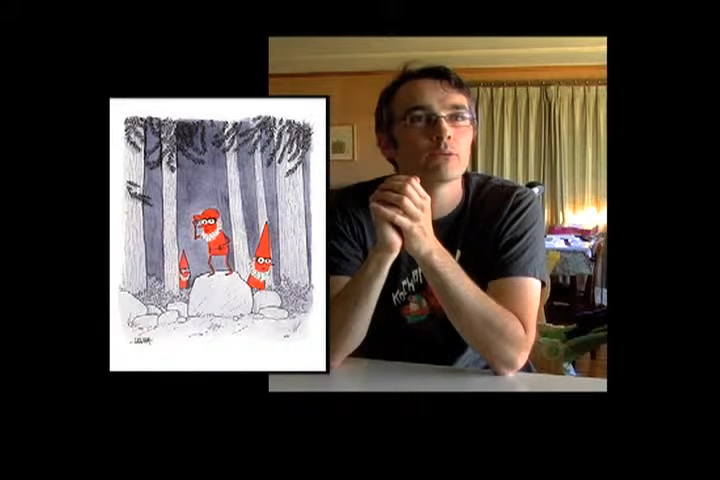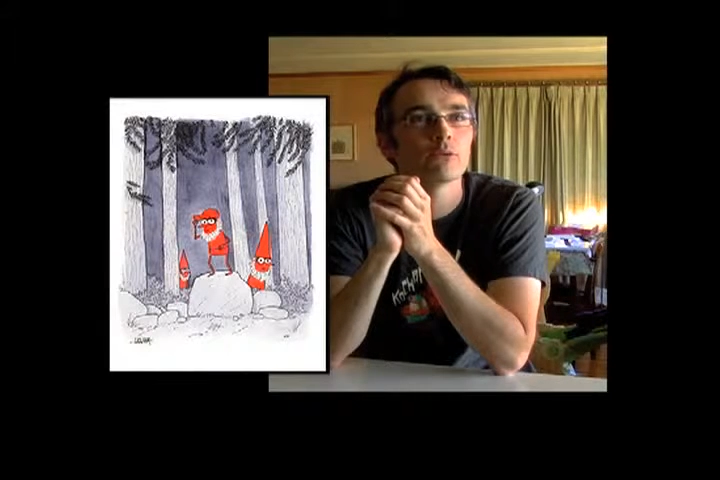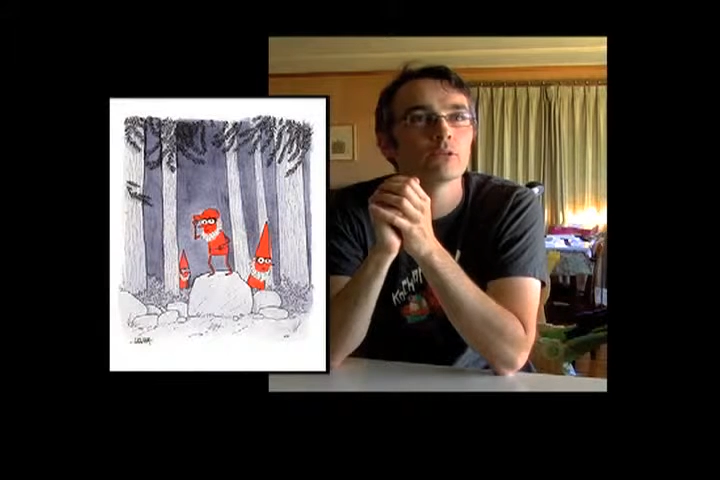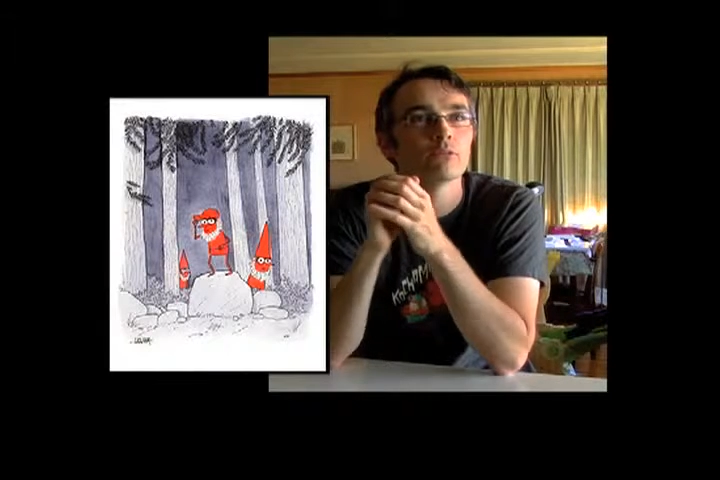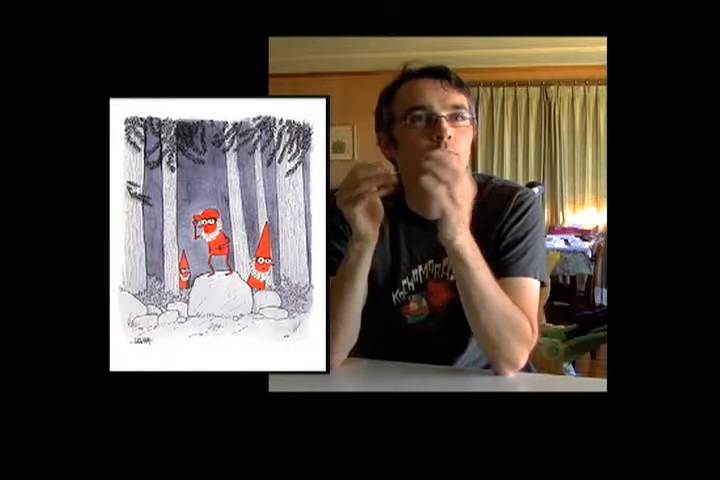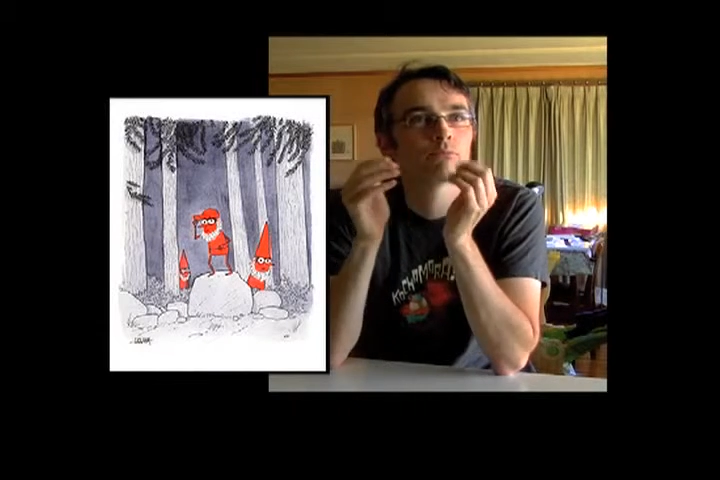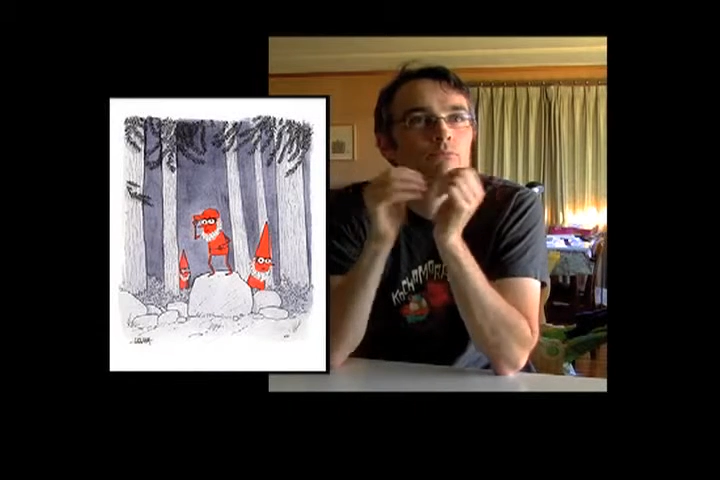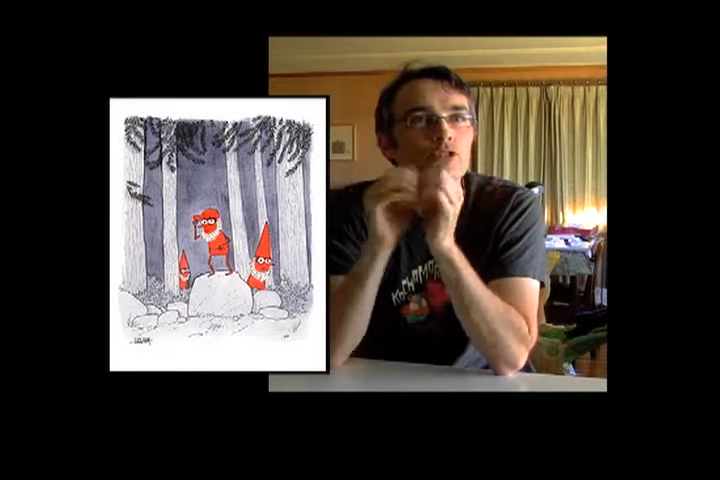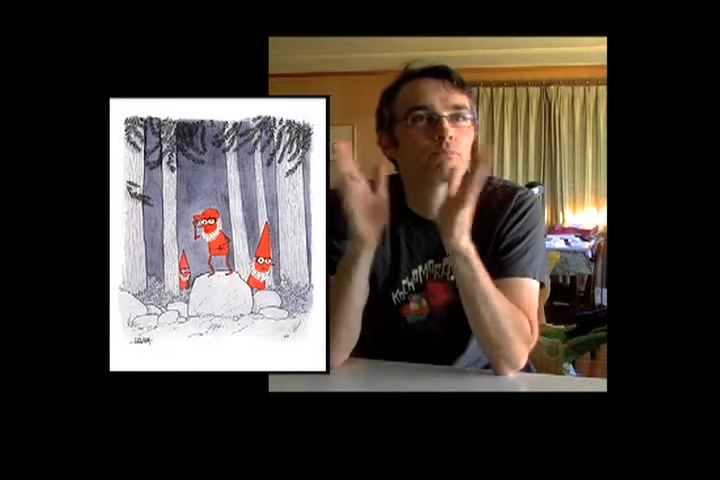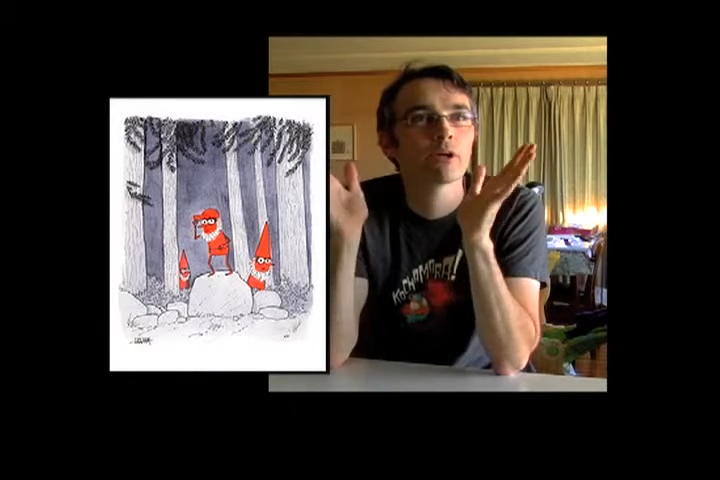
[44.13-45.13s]
that will
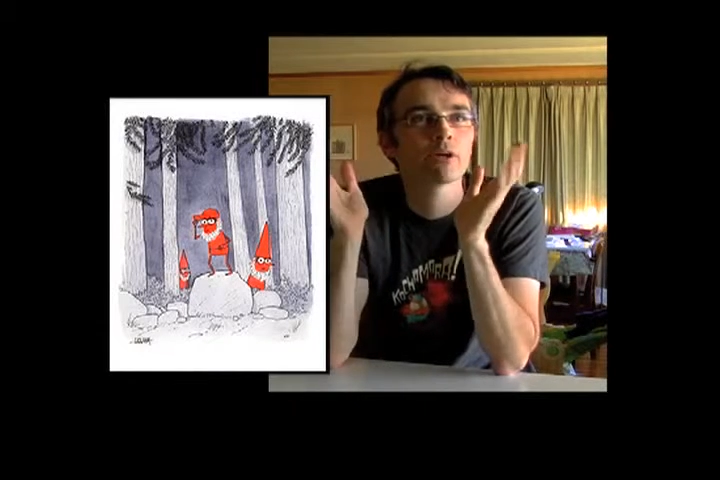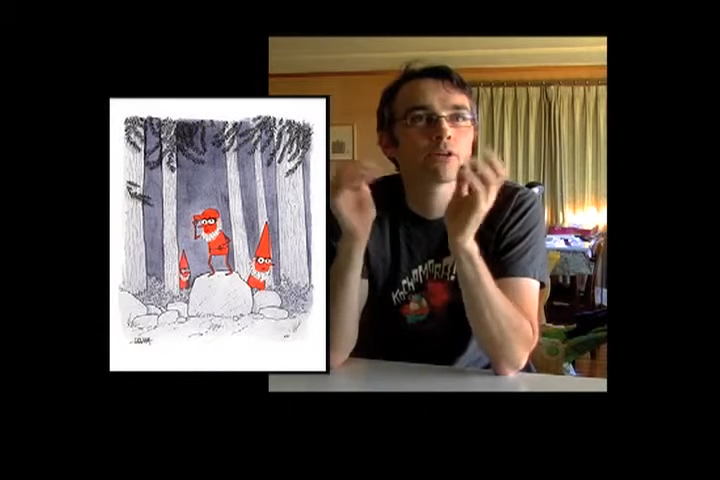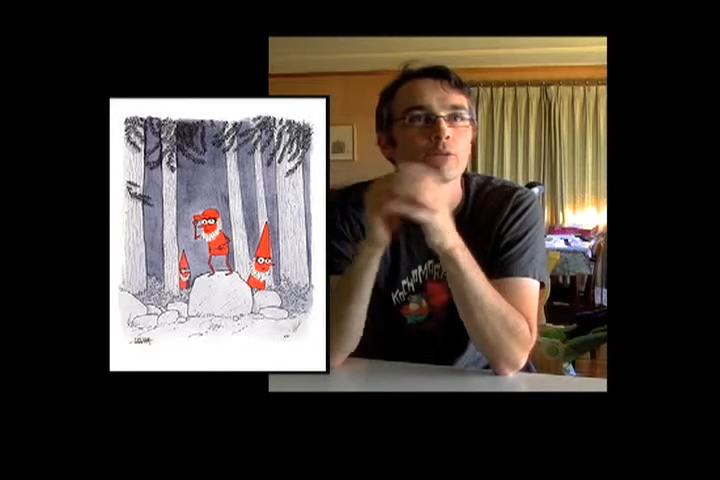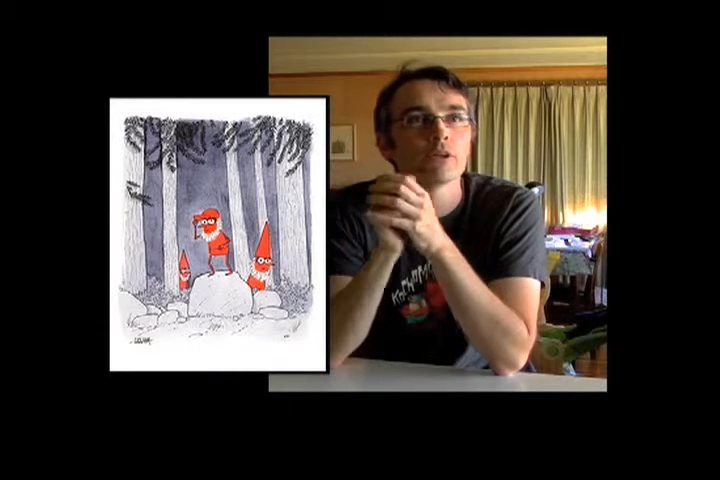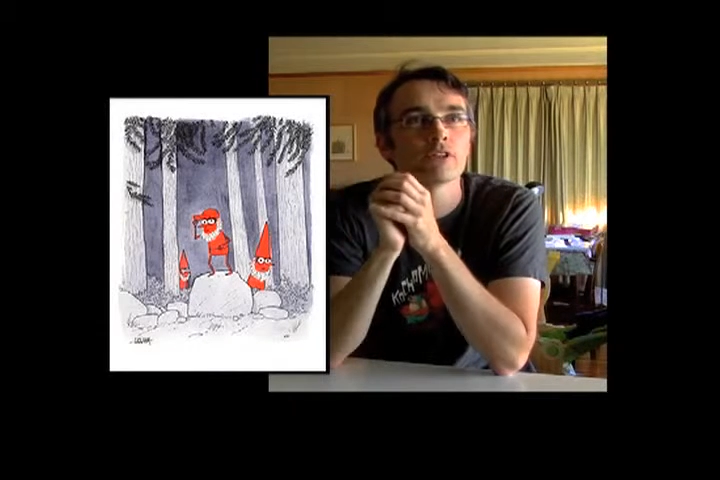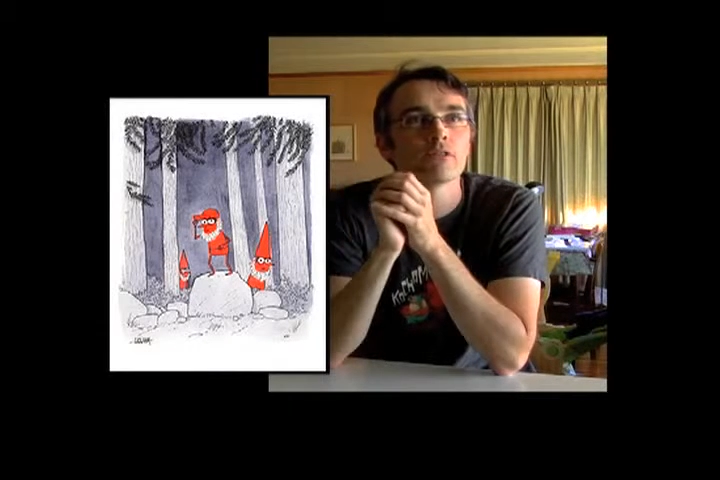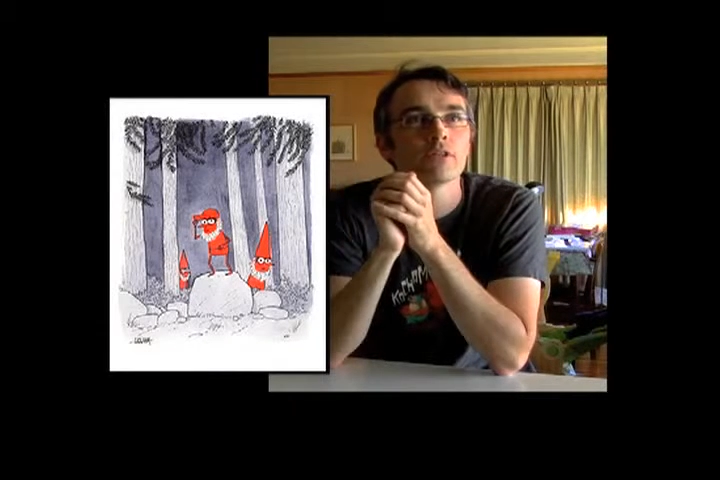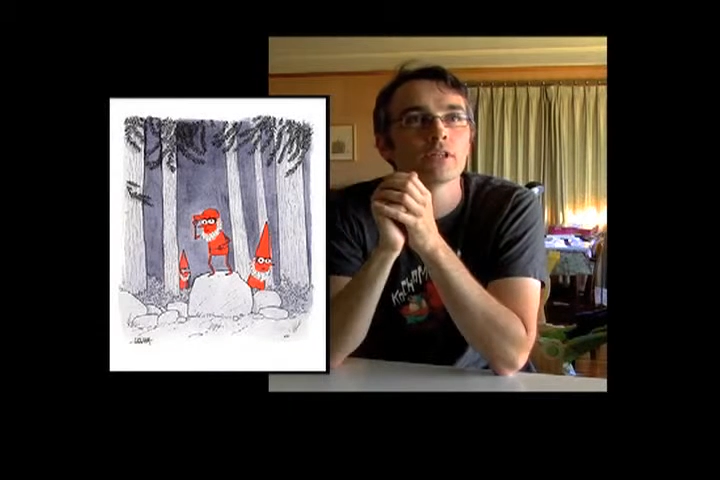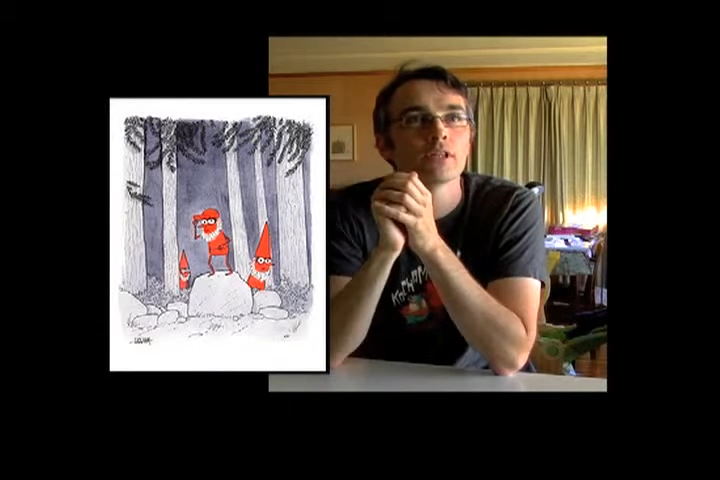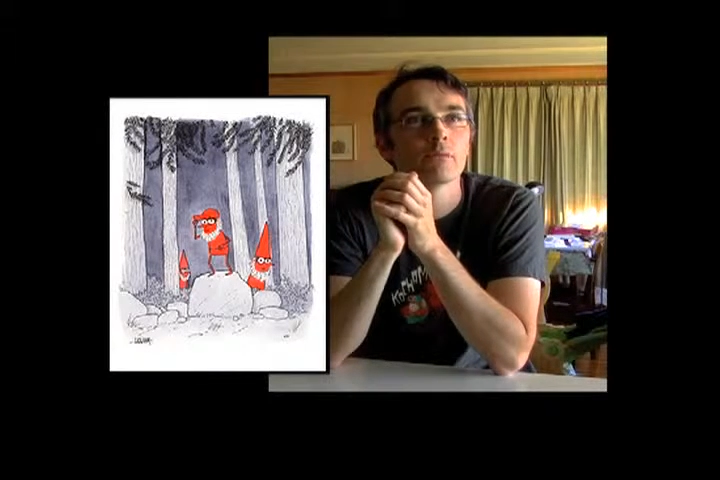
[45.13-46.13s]
spark the rest of it.